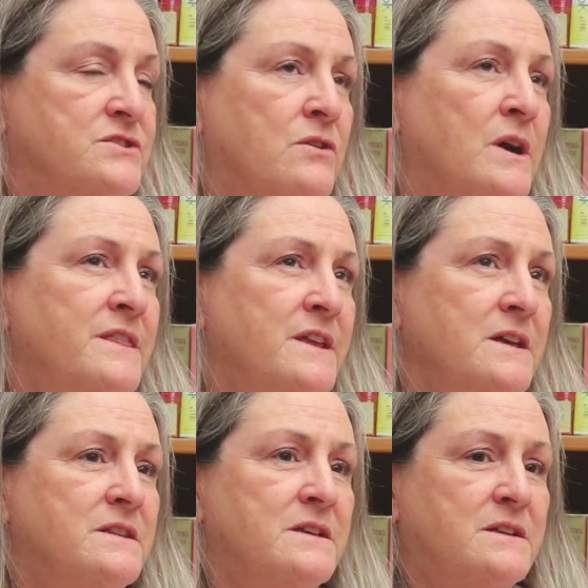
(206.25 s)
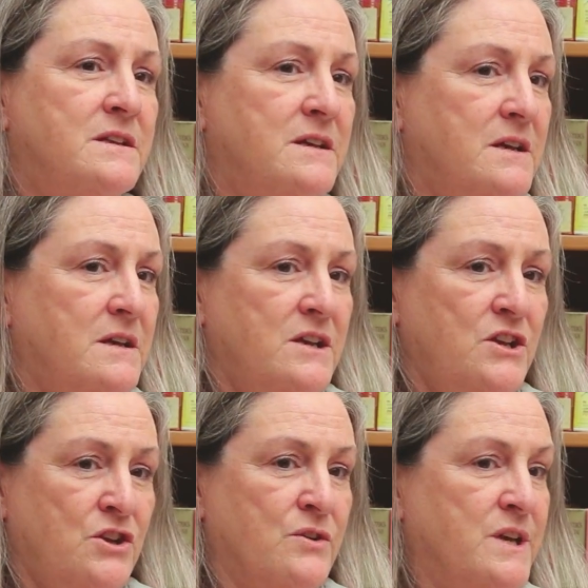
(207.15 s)
so i think that
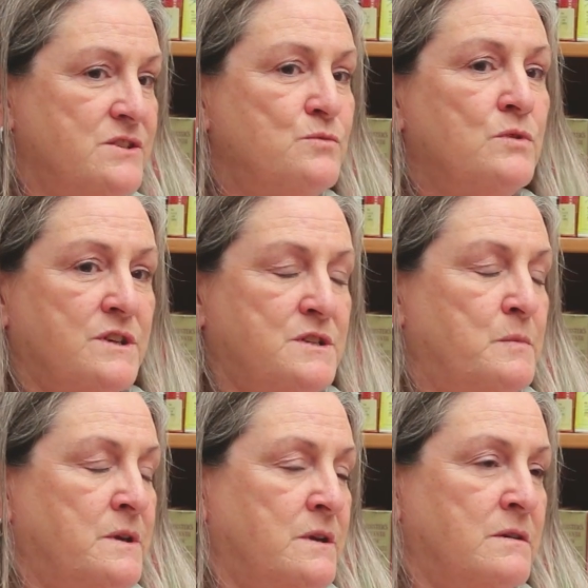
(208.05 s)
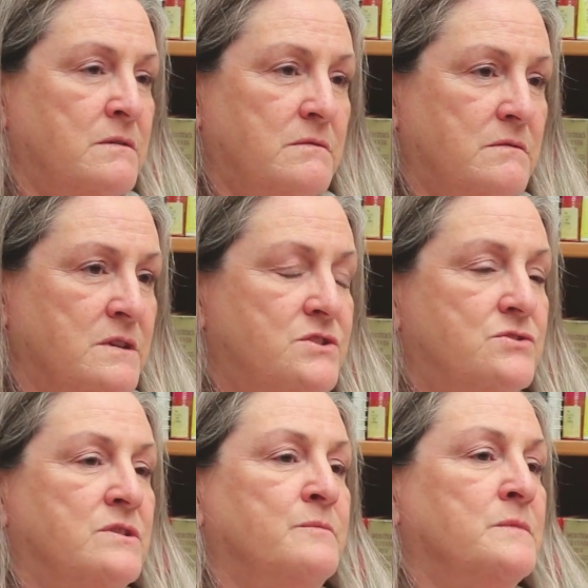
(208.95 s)
you know, his work has been
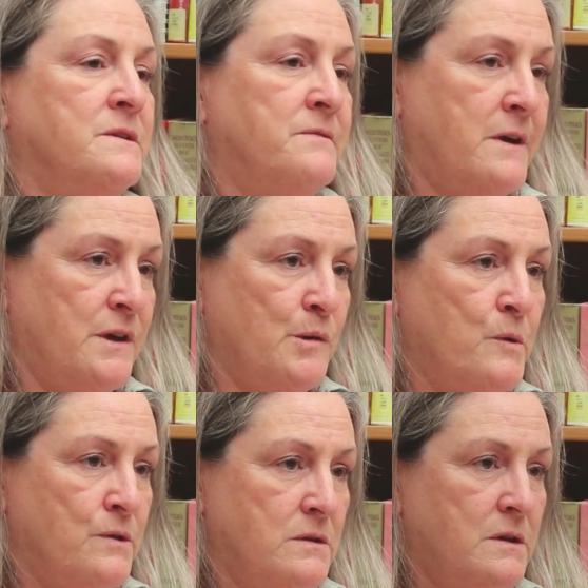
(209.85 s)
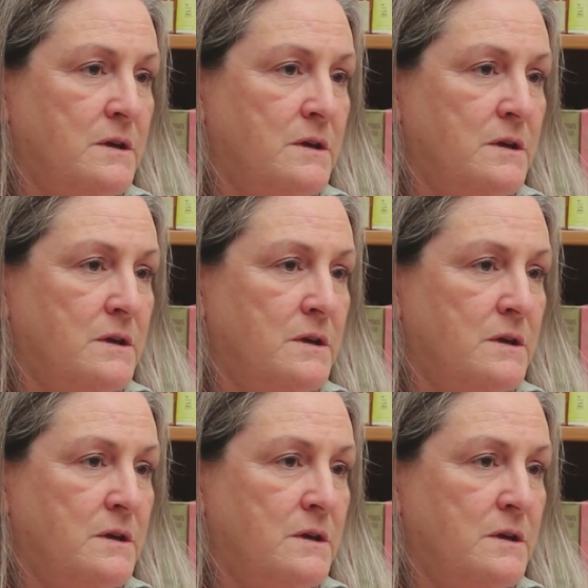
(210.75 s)
extremely valuable.